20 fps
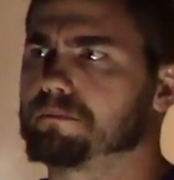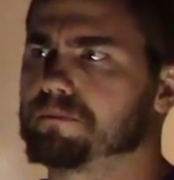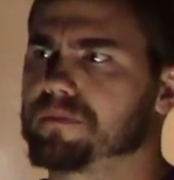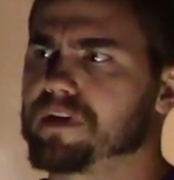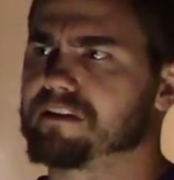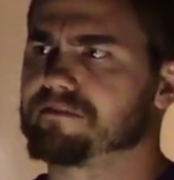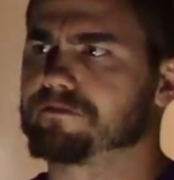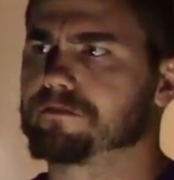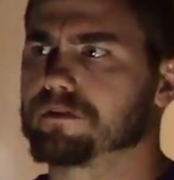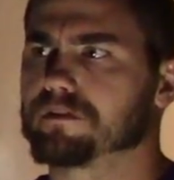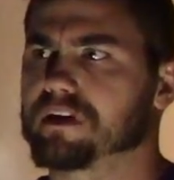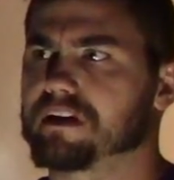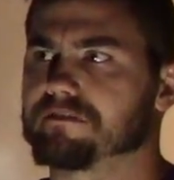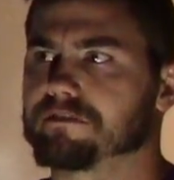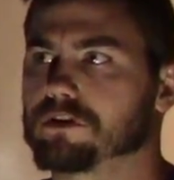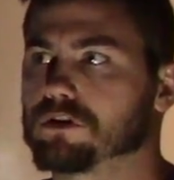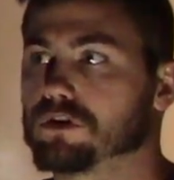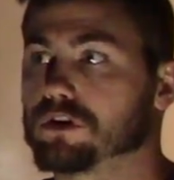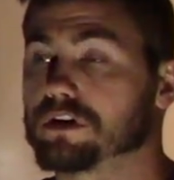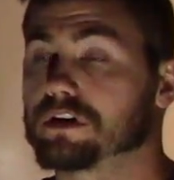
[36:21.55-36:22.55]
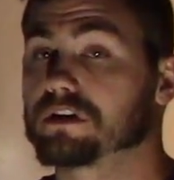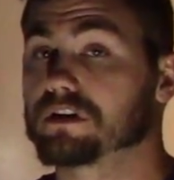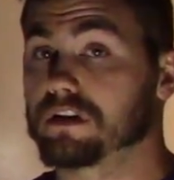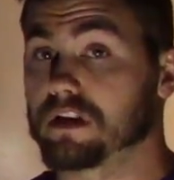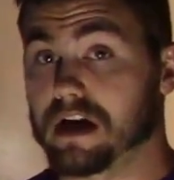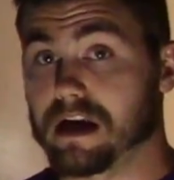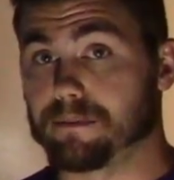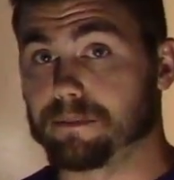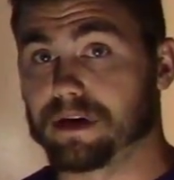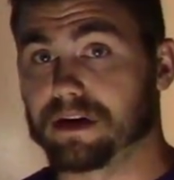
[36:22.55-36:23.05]
they have good
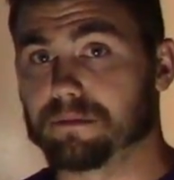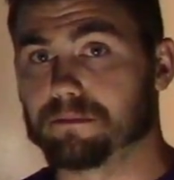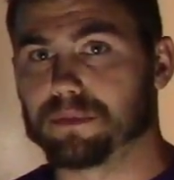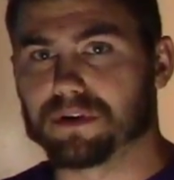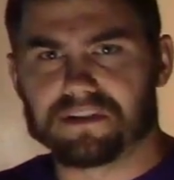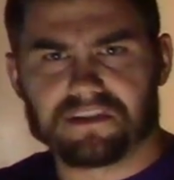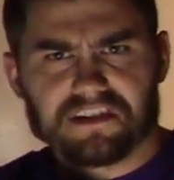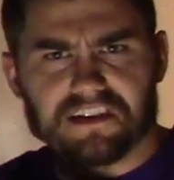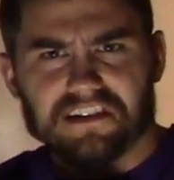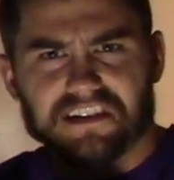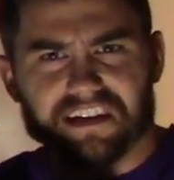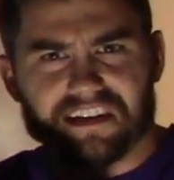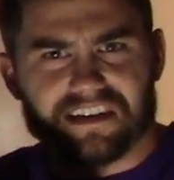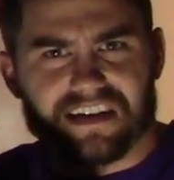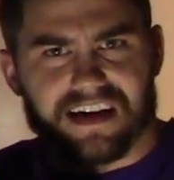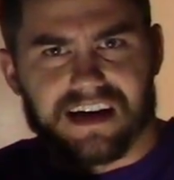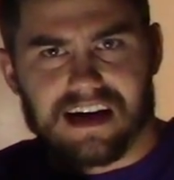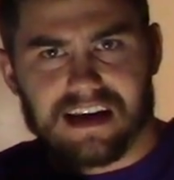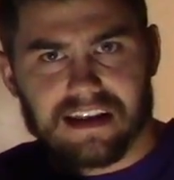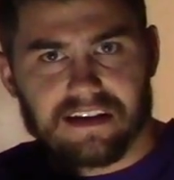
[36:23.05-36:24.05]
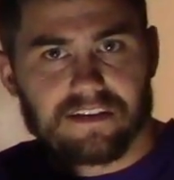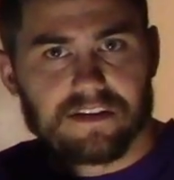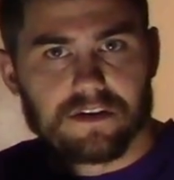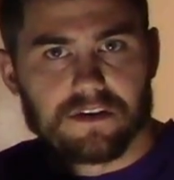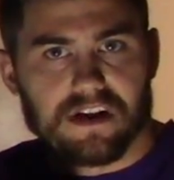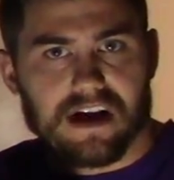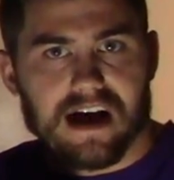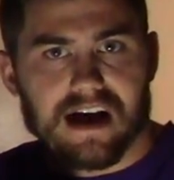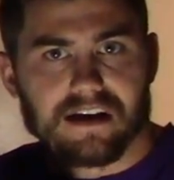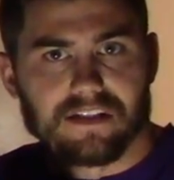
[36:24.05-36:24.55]
climate, but it's just a tiny
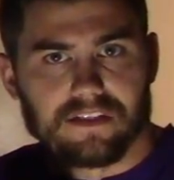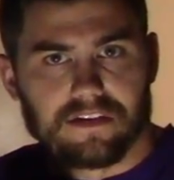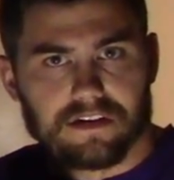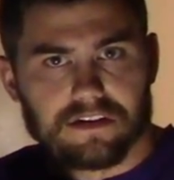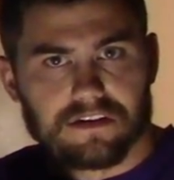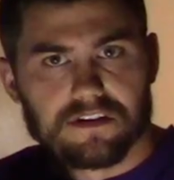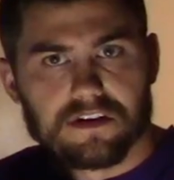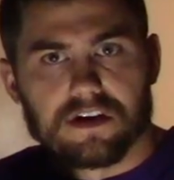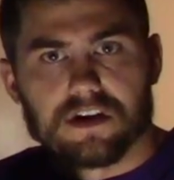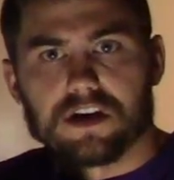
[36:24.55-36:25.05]
little island.